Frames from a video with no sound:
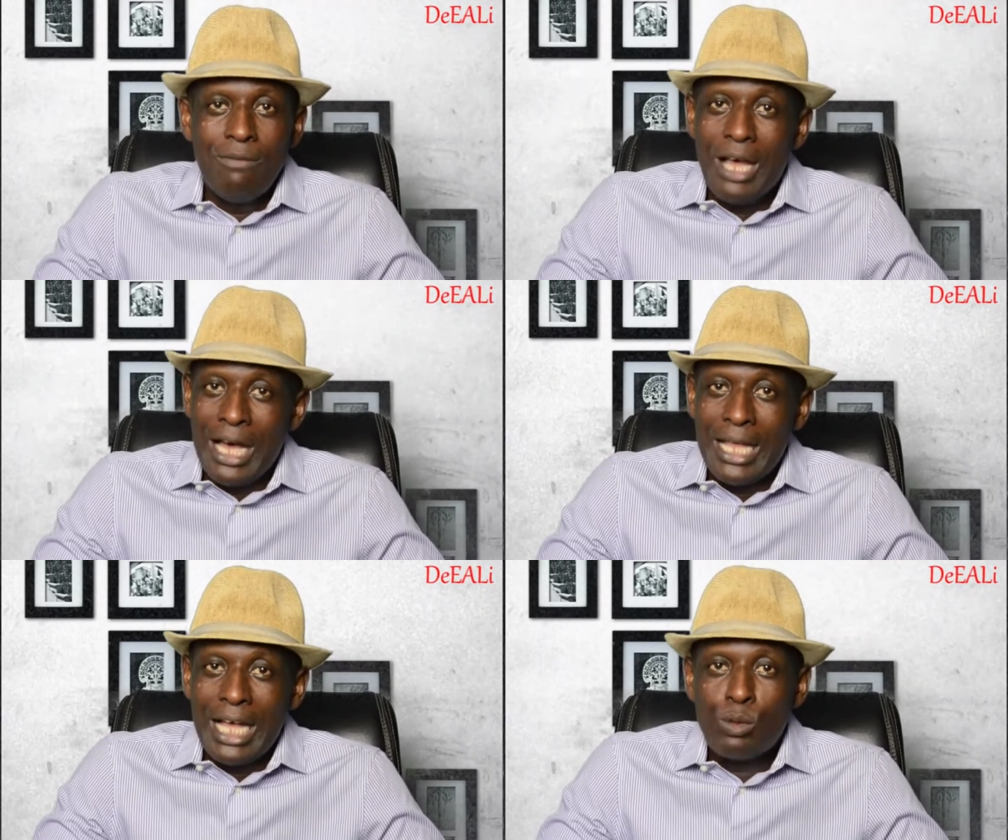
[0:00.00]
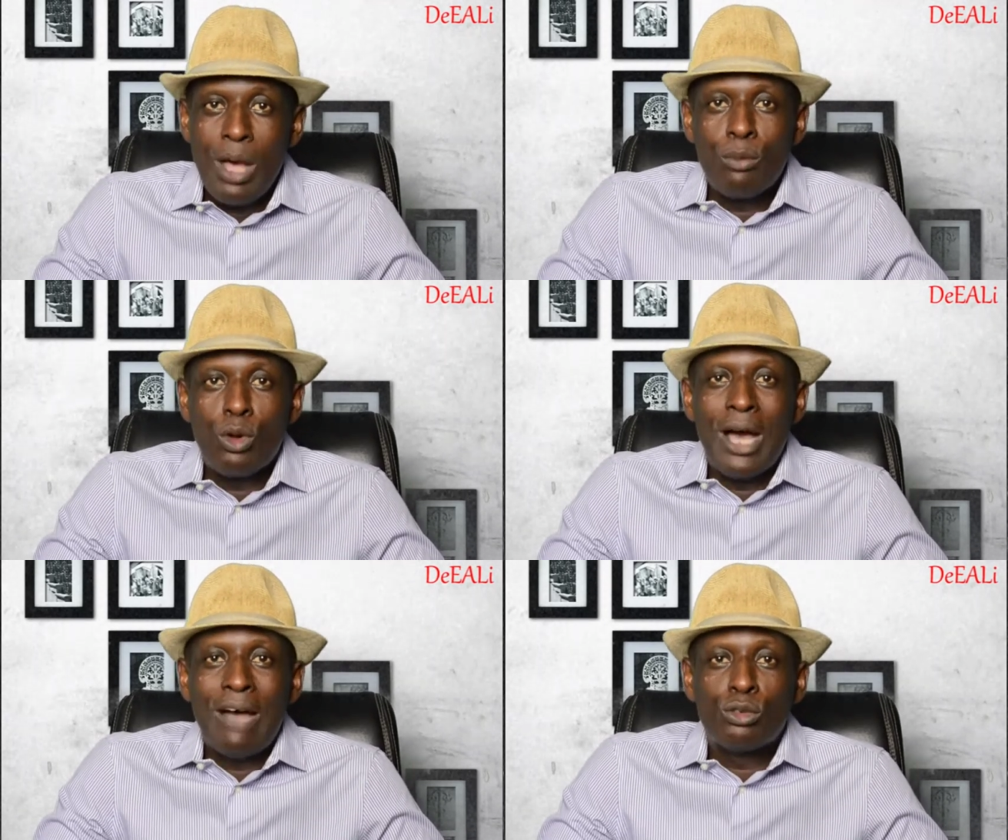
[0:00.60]
And that's where I'm
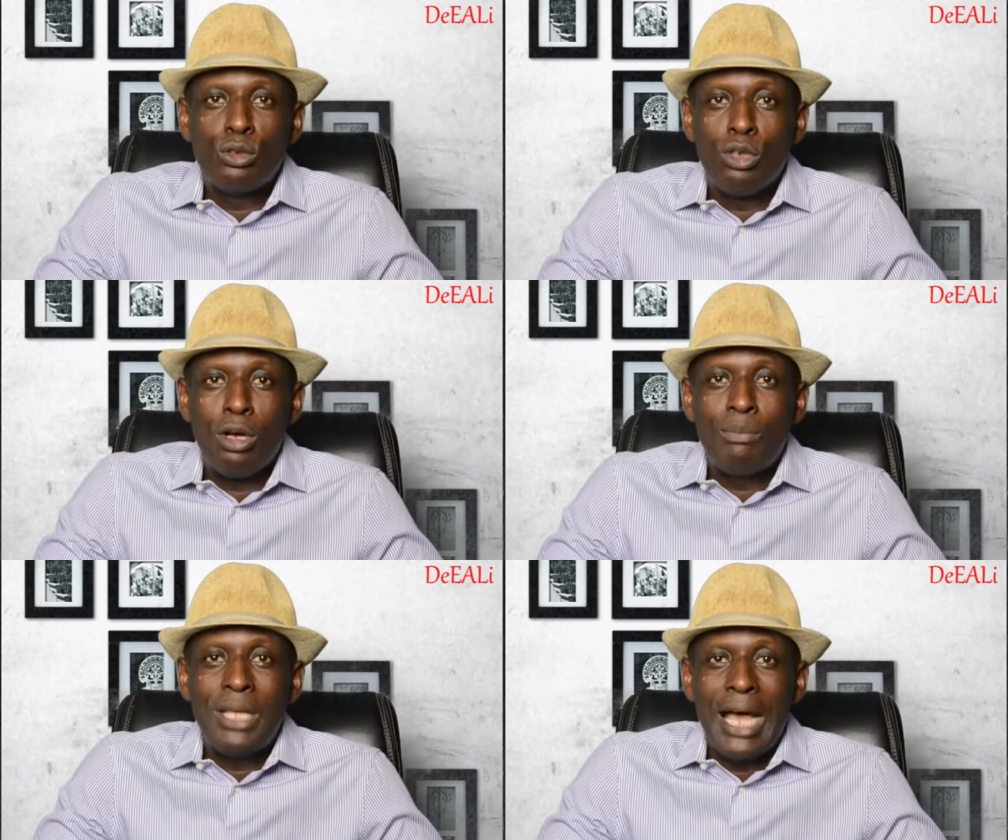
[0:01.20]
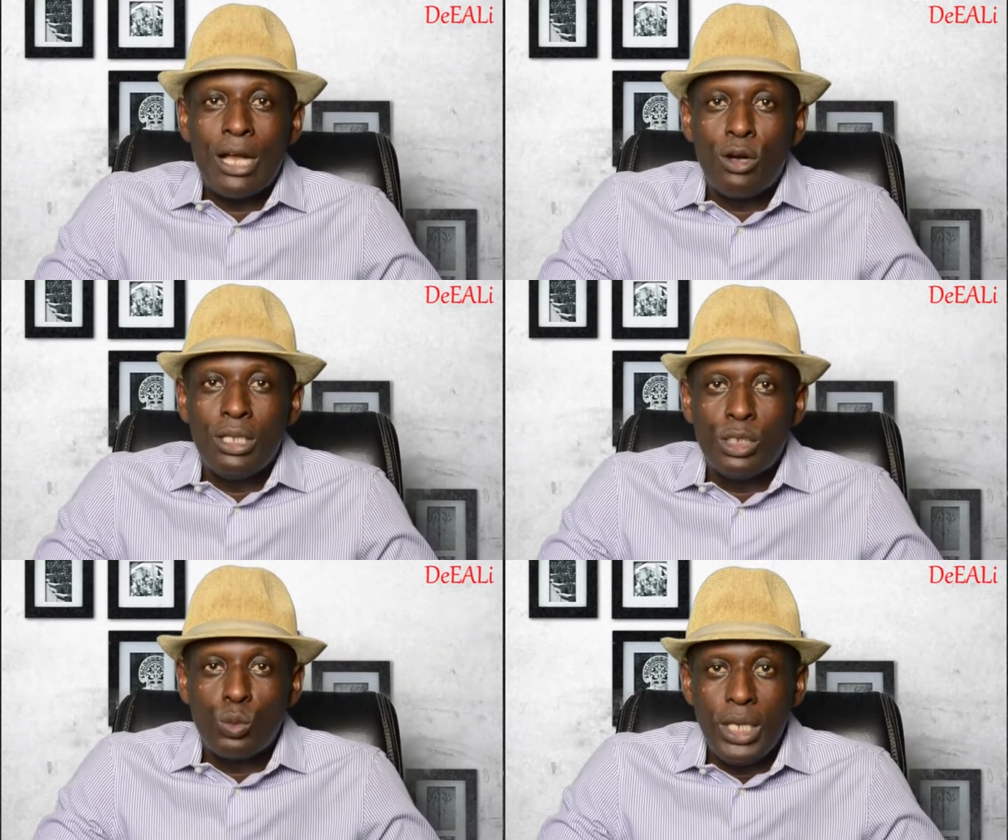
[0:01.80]
going to have to drop the anchor
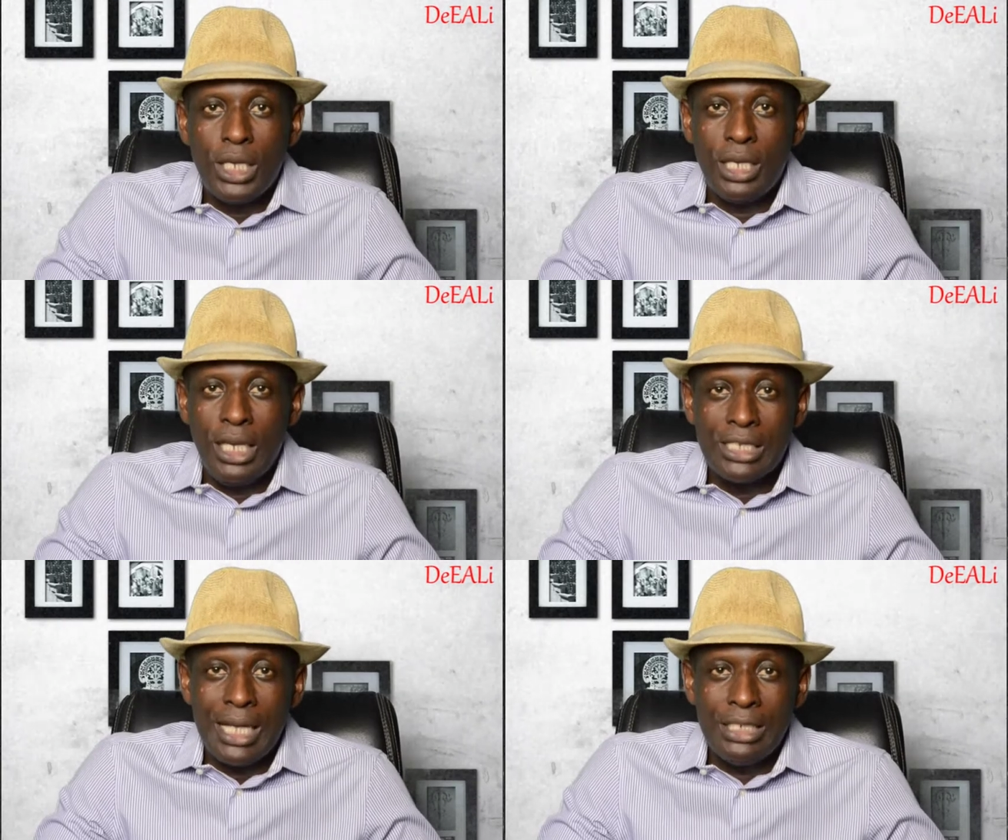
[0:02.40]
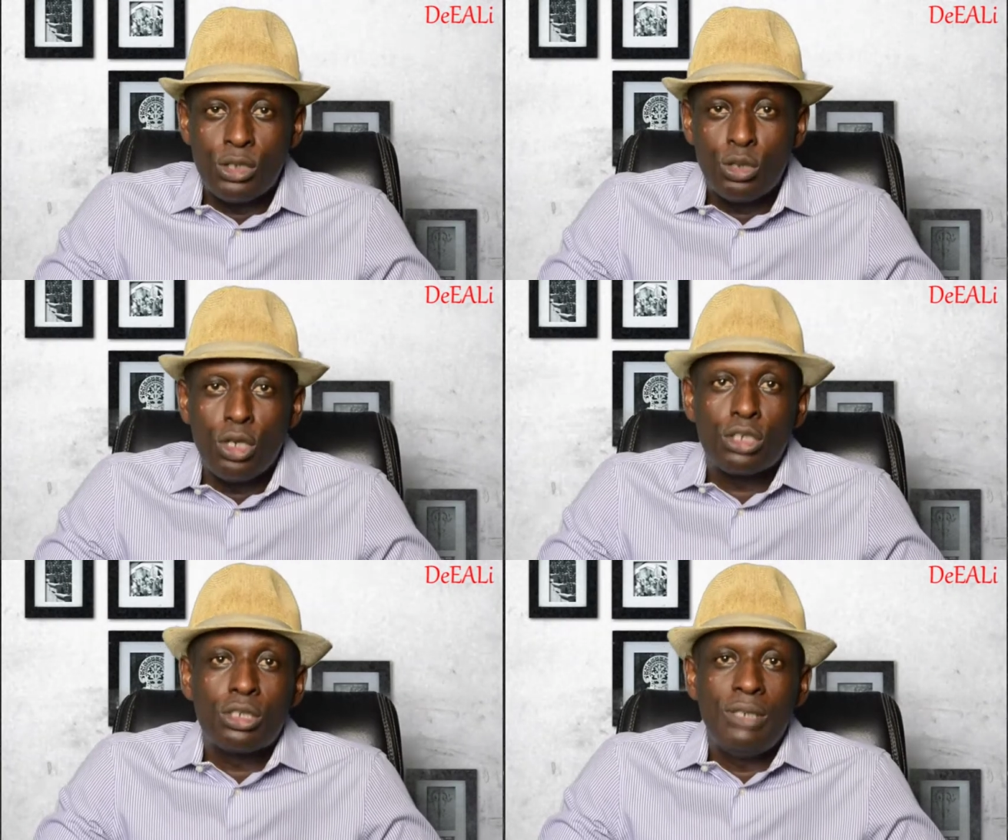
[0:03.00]
this week. It's an
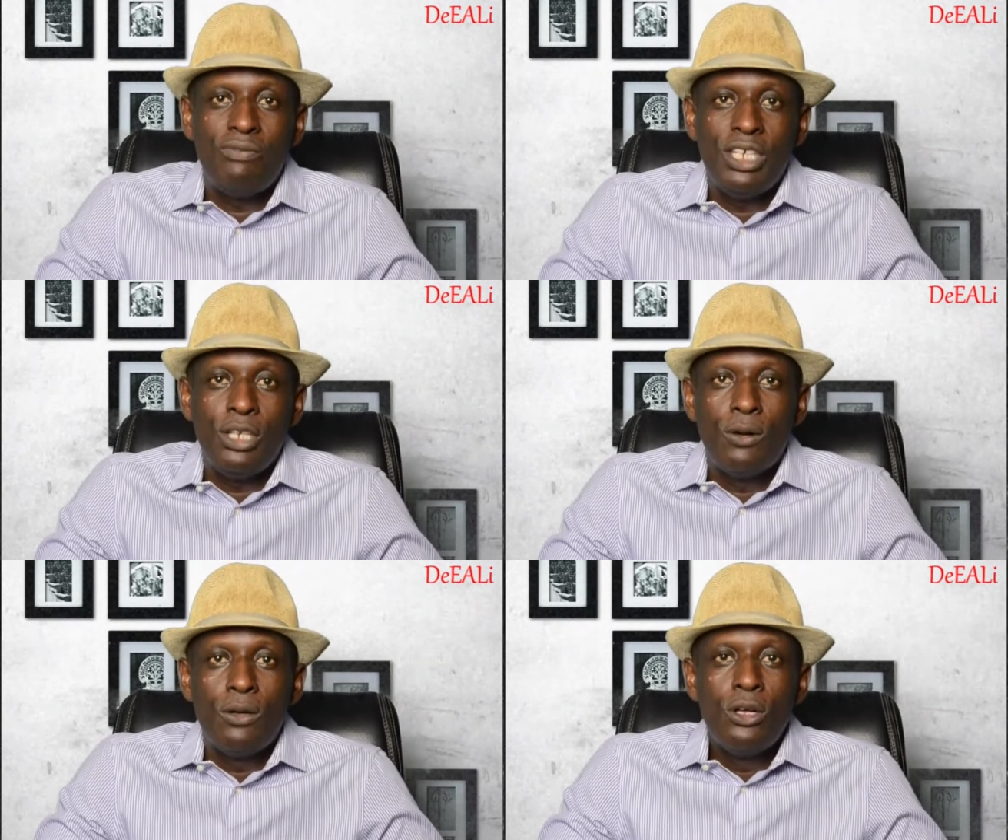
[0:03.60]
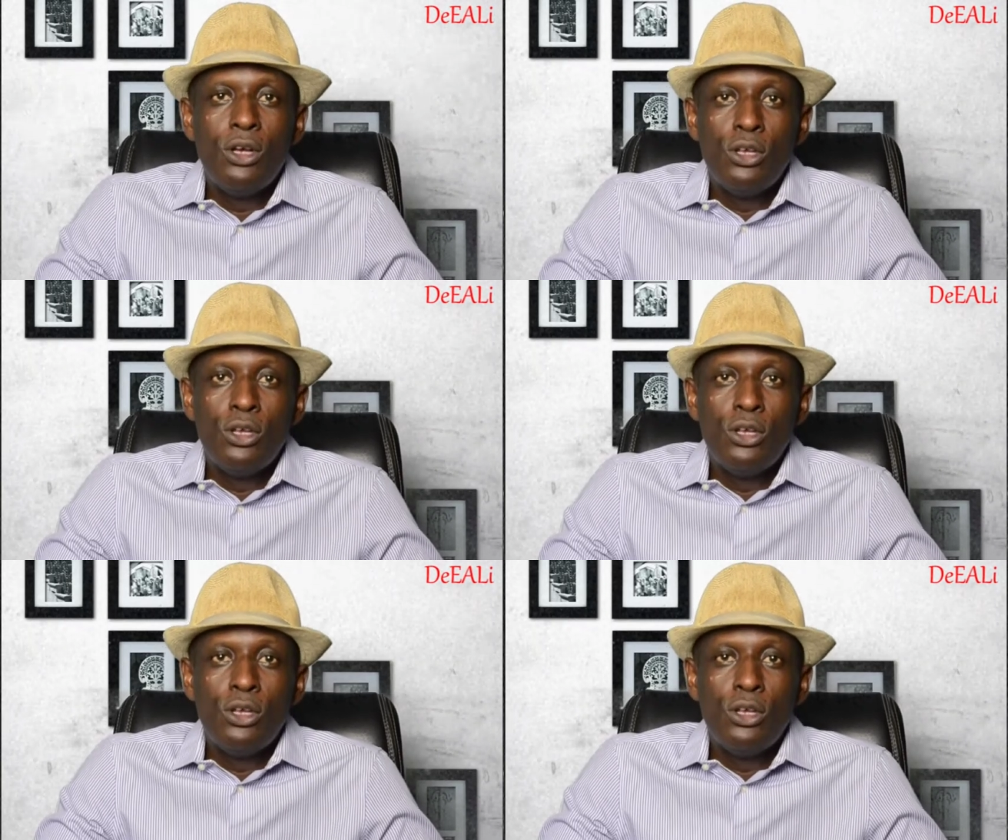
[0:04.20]
introductory video.